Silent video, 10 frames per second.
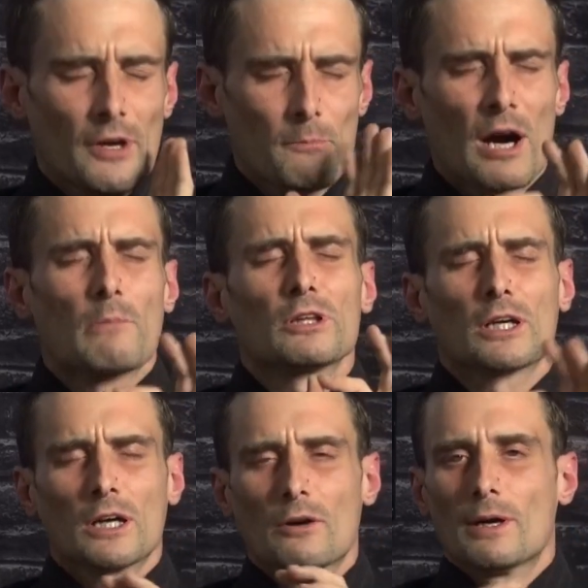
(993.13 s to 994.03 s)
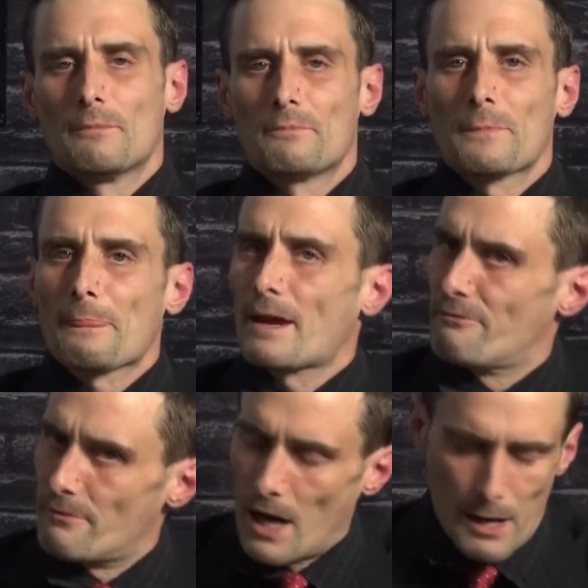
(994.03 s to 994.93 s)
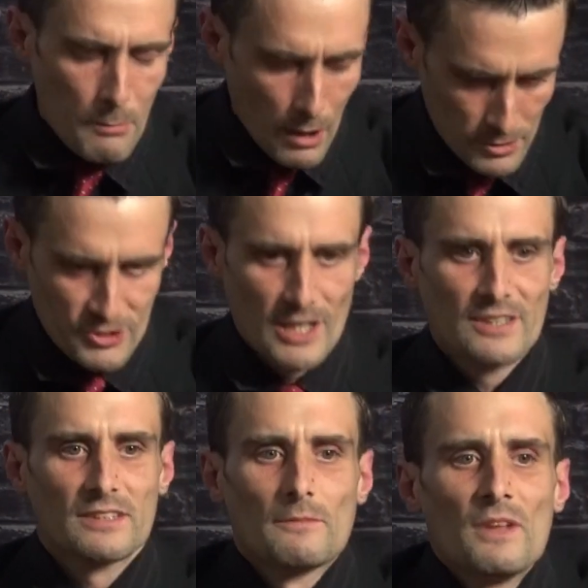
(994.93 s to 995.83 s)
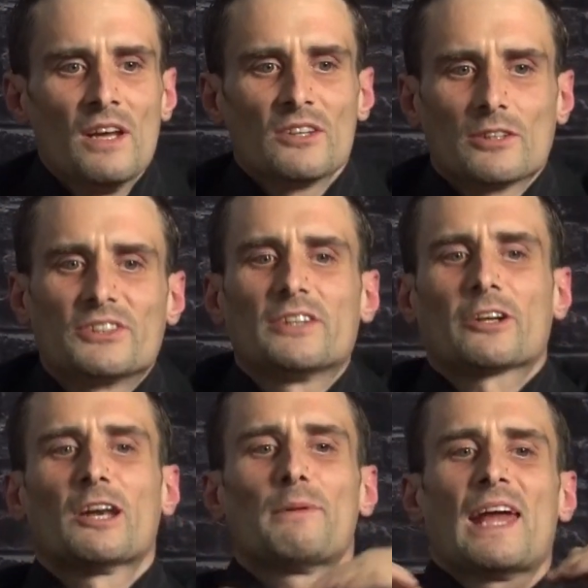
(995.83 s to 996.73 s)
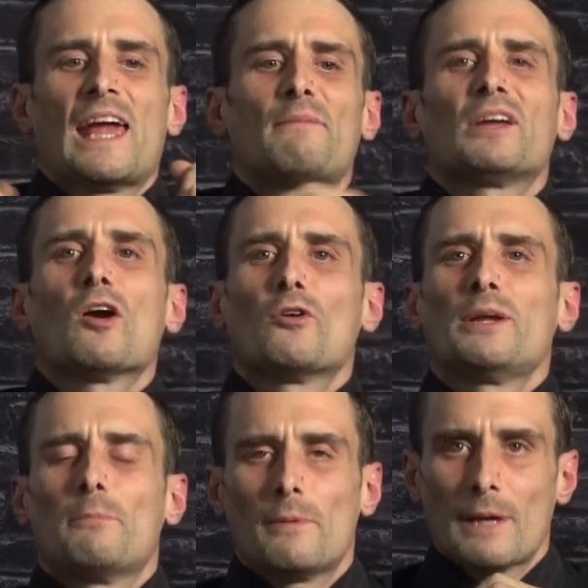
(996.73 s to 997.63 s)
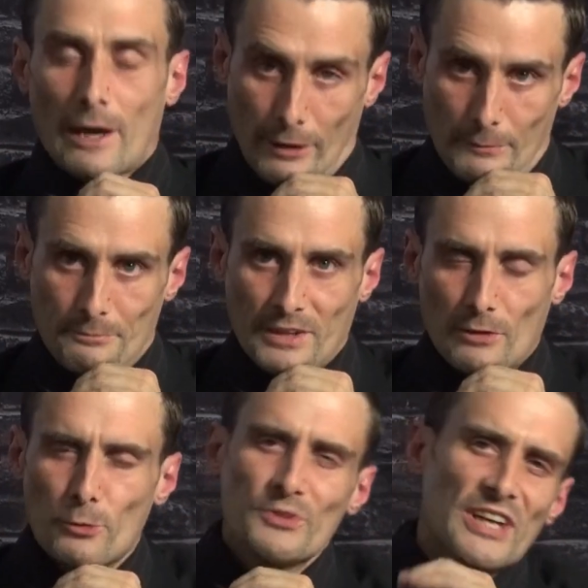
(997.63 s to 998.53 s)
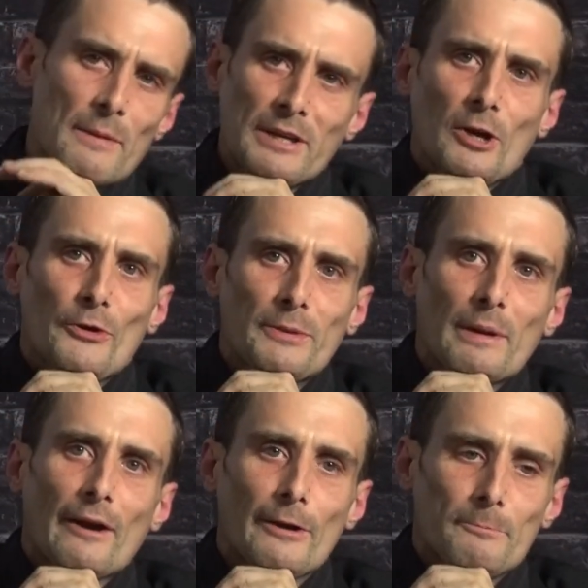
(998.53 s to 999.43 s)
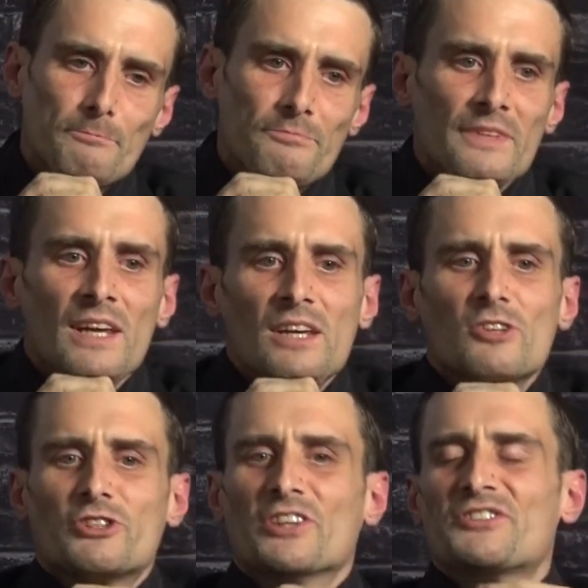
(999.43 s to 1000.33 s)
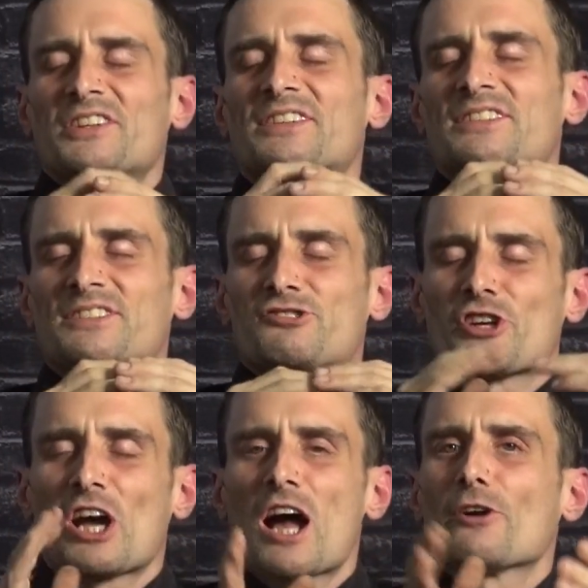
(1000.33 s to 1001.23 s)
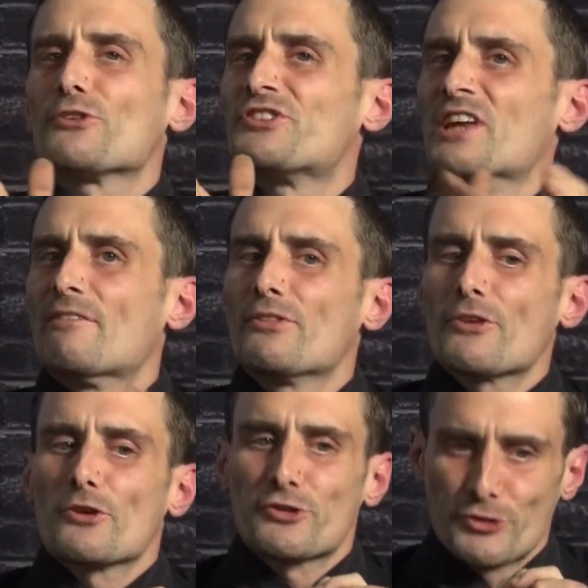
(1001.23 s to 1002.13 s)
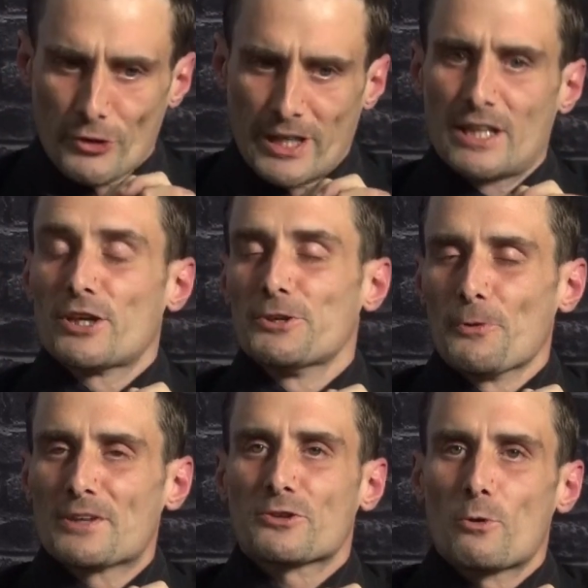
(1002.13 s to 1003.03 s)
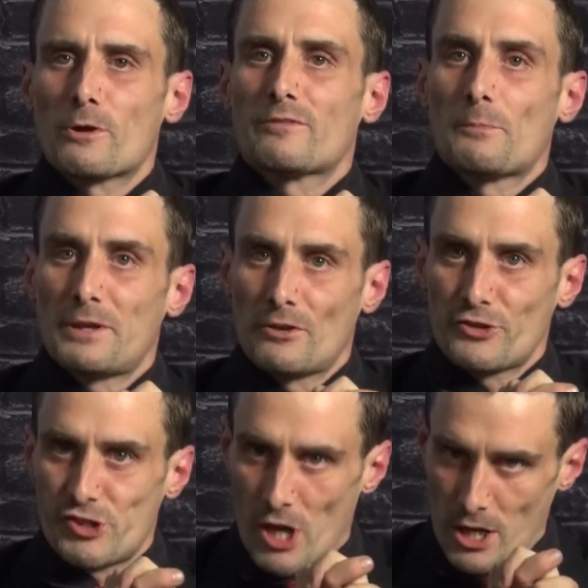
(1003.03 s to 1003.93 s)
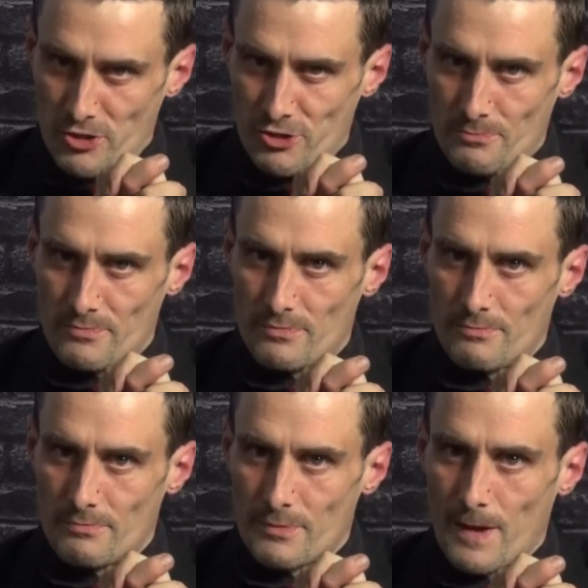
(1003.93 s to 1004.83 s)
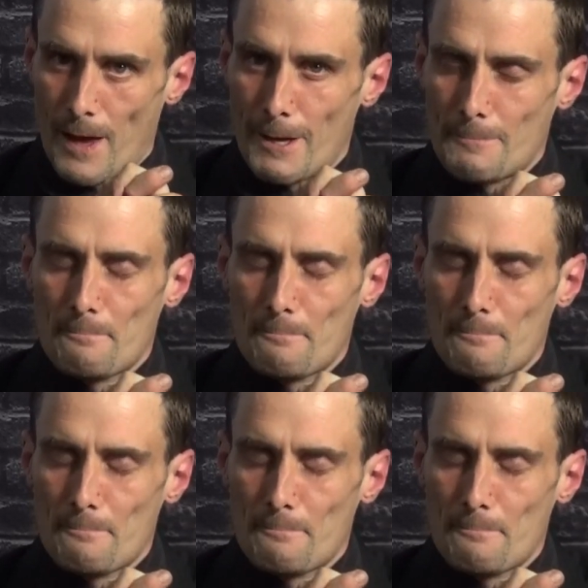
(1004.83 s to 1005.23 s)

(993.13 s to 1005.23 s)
Barbara Lagoa. I apologize. So it's either going to be Amy Coney Barrett. Now, who is Amy Coney Barrett? She is the Chicago 7th Circuit U.S. Court of Appeals judge. Okay?